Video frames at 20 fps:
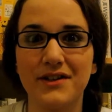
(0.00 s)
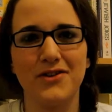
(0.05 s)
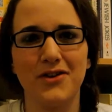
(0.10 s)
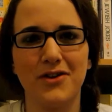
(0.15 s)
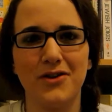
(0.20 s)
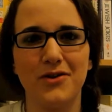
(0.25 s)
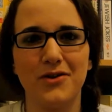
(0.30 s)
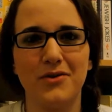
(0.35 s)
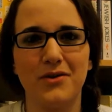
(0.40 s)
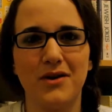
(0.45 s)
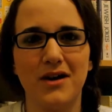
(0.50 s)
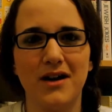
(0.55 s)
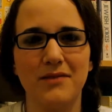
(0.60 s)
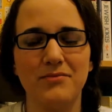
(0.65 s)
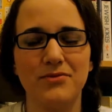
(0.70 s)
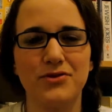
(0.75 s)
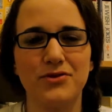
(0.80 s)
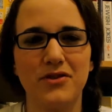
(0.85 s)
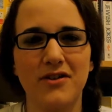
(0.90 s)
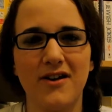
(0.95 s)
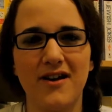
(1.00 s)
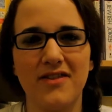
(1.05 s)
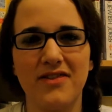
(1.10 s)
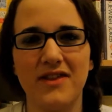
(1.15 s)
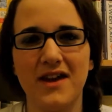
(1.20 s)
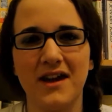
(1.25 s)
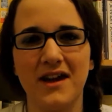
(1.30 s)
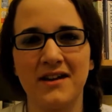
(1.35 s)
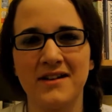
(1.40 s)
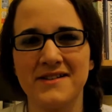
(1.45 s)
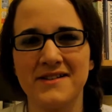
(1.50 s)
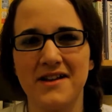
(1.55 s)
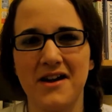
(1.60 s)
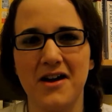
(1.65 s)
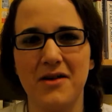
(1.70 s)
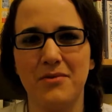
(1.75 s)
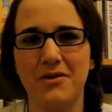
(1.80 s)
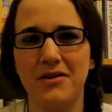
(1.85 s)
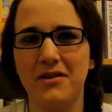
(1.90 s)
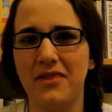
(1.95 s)
So I'm sure there are things
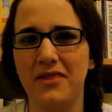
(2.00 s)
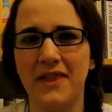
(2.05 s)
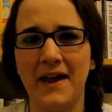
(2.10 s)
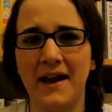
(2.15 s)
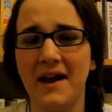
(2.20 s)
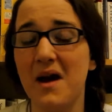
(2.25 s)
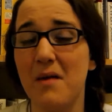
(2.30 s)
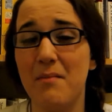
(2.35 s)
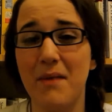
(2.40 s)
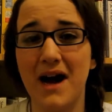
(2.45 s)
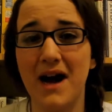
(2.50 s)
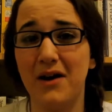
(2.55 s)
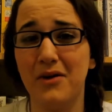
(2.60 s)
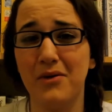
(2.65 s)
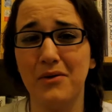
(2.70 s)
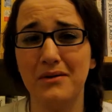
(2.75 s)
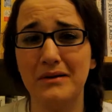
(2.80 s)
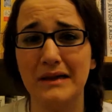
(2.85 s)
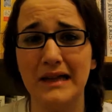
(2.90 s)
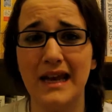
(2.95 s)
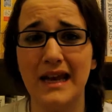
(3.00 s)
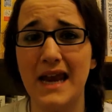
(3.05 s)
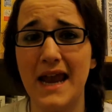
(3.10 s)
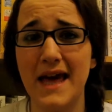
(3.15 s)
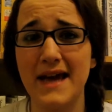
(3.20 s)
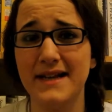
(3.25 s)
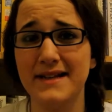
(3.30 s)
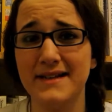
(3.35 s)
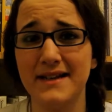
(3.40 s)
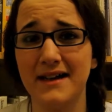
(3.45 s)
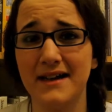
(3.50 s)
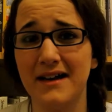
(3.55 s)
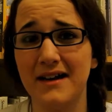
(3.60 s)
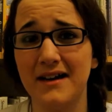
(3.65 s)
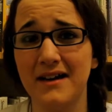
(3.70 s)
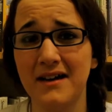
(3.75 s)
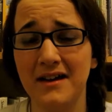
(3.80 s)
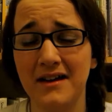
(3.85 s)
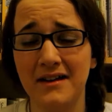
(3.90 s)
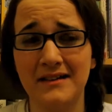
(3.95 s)
I will think about
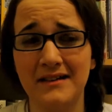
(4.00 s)
later